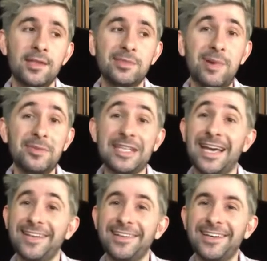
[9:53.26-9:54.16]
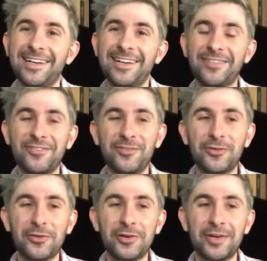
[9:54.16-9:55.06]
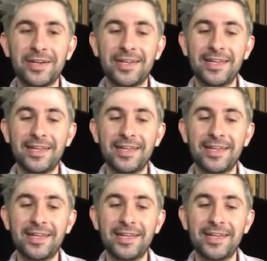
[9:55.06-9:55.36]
mum and dad for